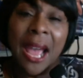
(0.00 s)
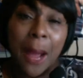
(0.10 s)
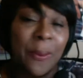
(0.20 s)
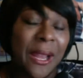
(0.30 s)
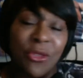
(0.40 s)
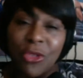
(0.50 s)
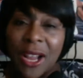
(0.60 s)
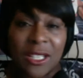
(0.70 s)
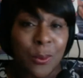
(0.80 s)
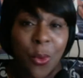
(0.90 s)
I played
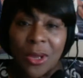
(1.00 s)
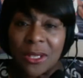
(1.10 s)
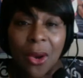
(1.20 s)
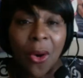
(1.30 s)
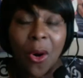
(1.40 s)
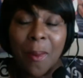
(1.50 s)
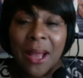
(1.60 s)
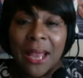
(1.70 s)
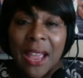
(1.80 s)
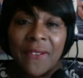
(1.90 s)
rec sports all
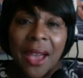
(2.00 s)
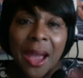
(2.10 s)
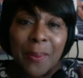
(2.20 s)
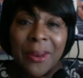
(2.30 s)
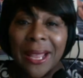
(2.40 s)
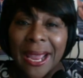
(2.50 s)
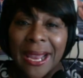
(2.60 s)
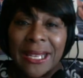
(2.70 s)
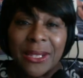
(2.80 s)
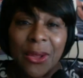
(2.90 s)
my life. I
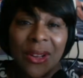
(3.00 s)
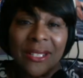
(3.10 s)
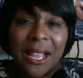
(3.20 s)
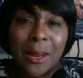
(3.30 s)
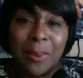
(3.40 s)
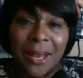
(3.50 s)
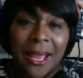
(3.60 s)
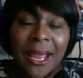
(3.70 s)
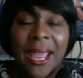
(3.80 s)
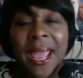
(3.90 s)
played as long as I can play.